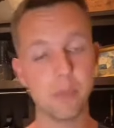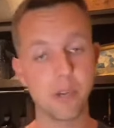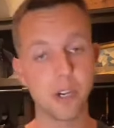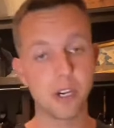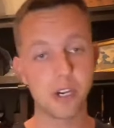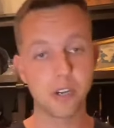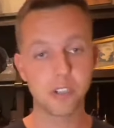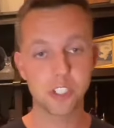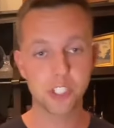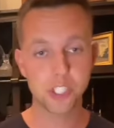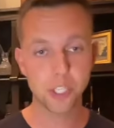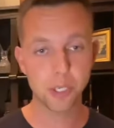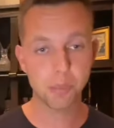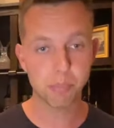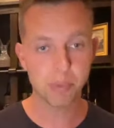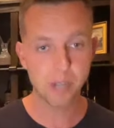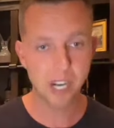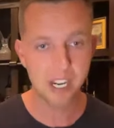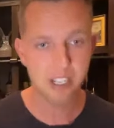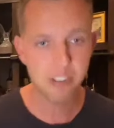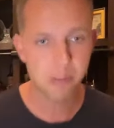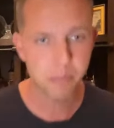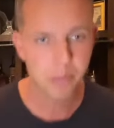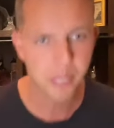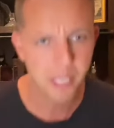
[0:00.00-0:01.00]
or shirt
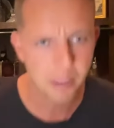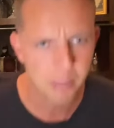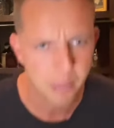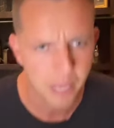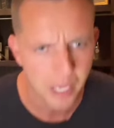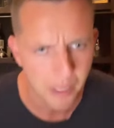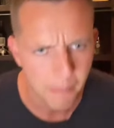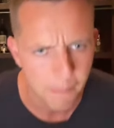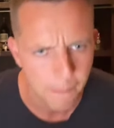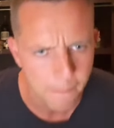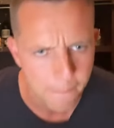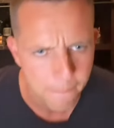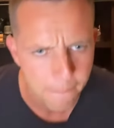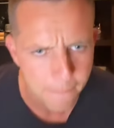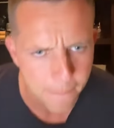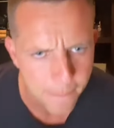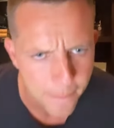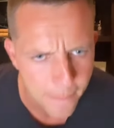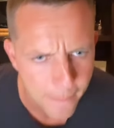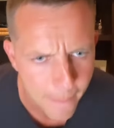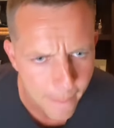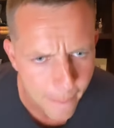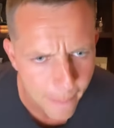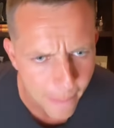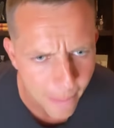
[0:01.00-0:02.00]
price, pick them up.
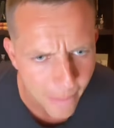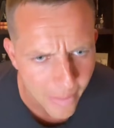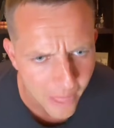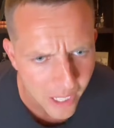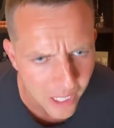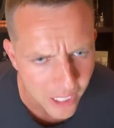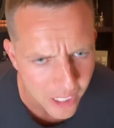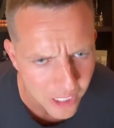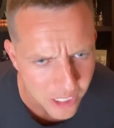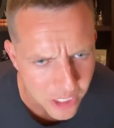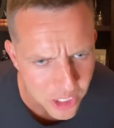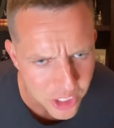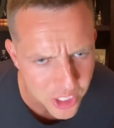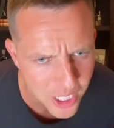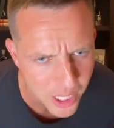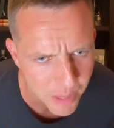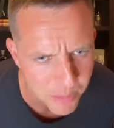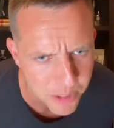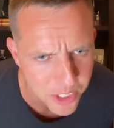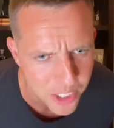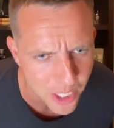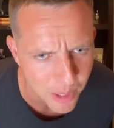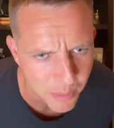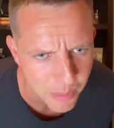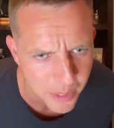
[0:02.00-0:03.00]
Good
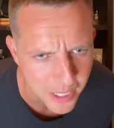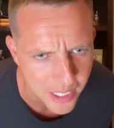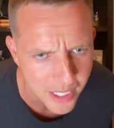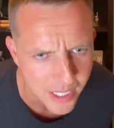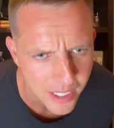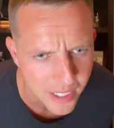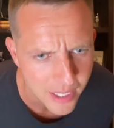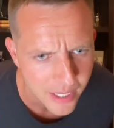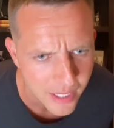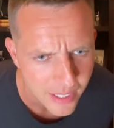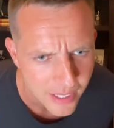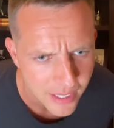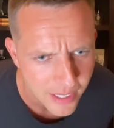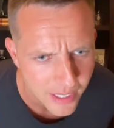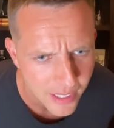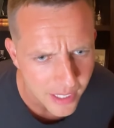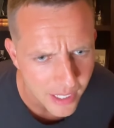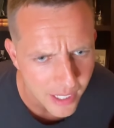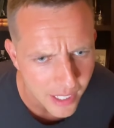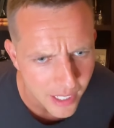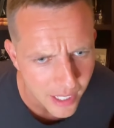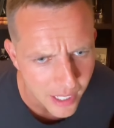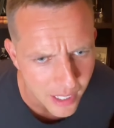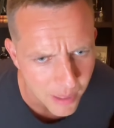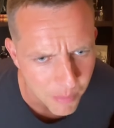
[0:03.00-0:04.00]
job, Shelby.
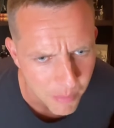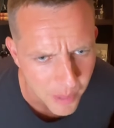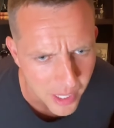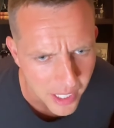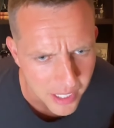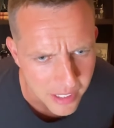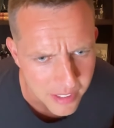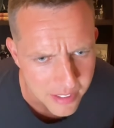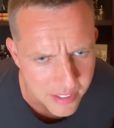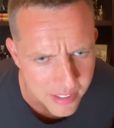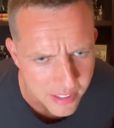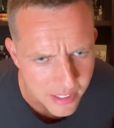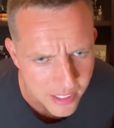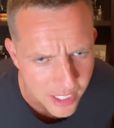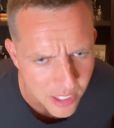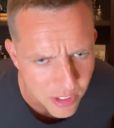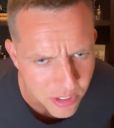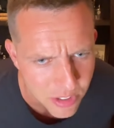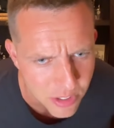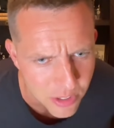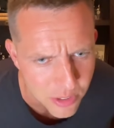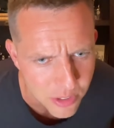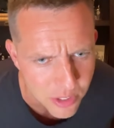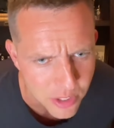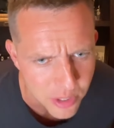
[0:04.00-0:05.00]
Nice.
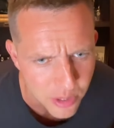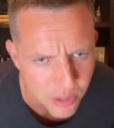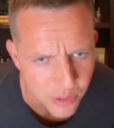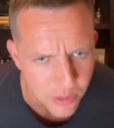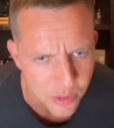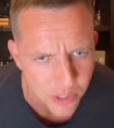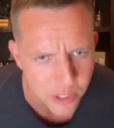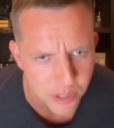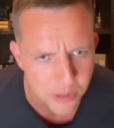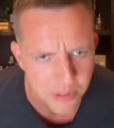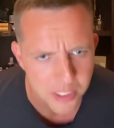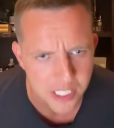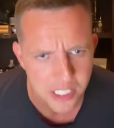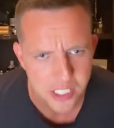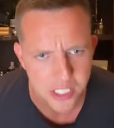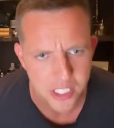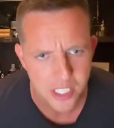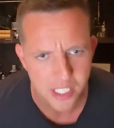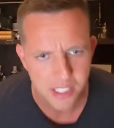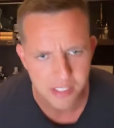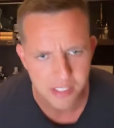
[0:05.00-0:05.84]
Yes, you do. You teach